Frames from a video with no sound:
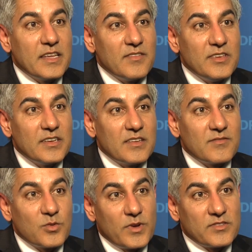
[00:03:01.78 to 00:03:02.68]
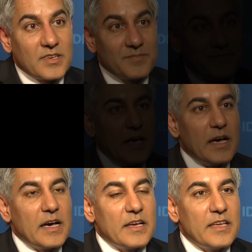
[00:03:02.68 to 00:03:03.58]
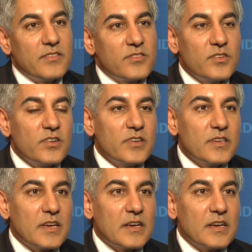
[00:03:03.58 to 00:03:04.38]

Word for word: avian influenza. Uh, and third,